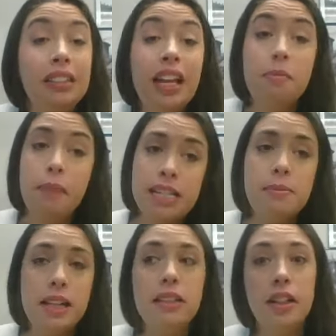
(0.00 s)
it makes
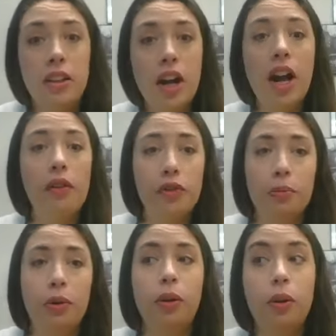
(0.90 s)
me a little
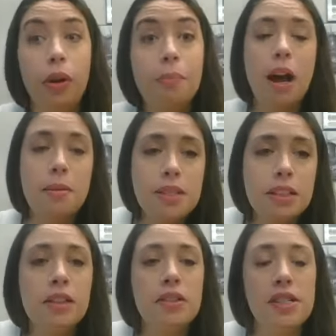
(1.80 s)
uncomfortable, or mom's a
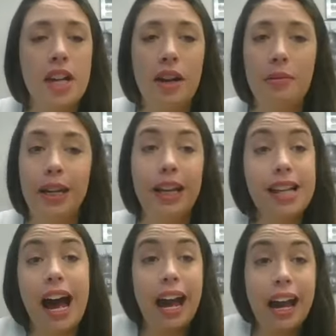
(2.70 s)
little scared because
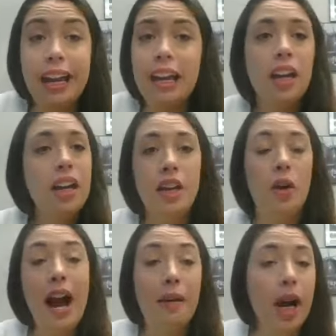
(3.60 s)

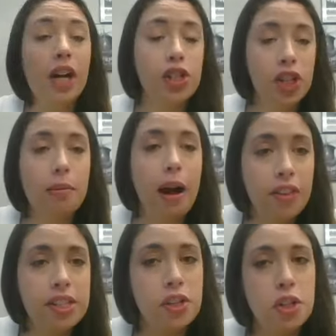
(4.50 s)
I'm not sure about
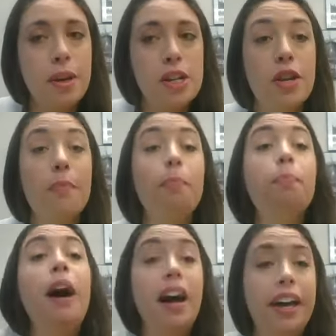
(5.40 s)
the situation,
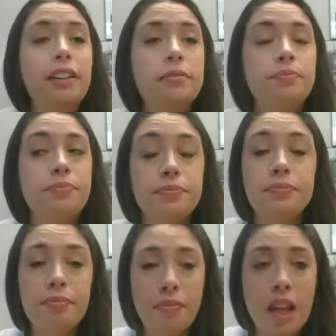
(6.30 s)
but
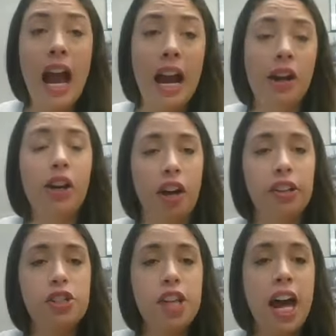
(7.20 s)
I
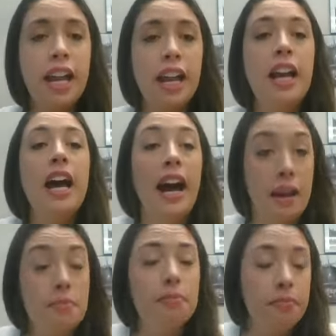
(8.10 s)
acknowledge that.
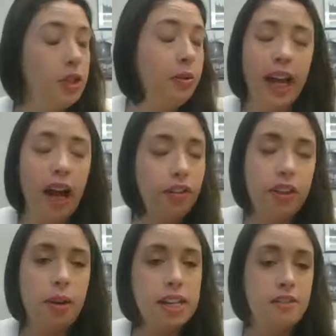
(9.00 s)
I'm doing healthy
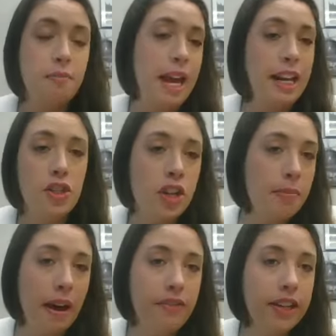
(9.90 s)
ways of managing
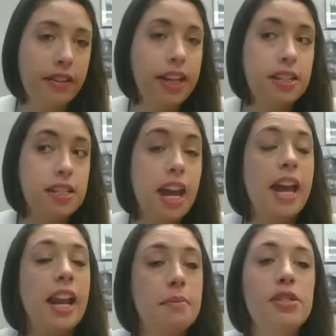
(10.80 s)
my feelings,
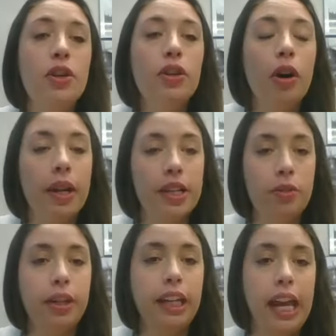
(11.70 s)
and I'm still going to
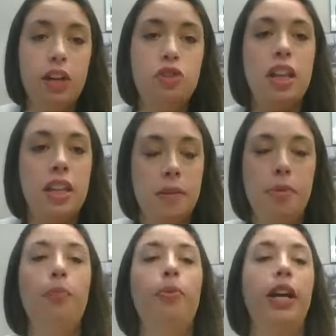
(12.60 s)
engage in the
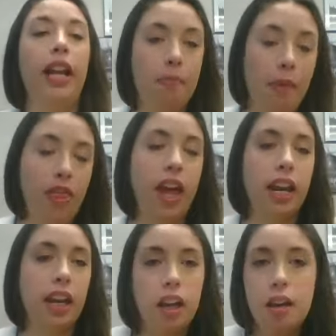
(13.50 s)
appropriate,
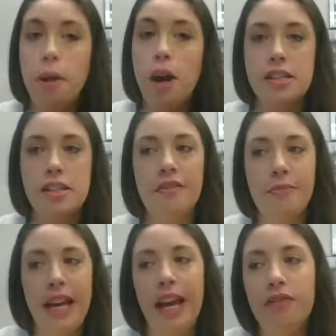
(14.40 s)
empathetic, positive
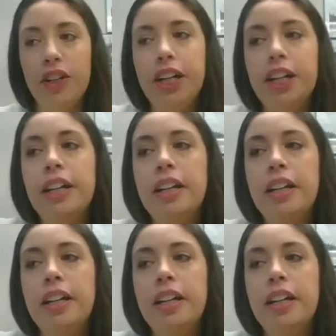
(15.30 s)
behavior.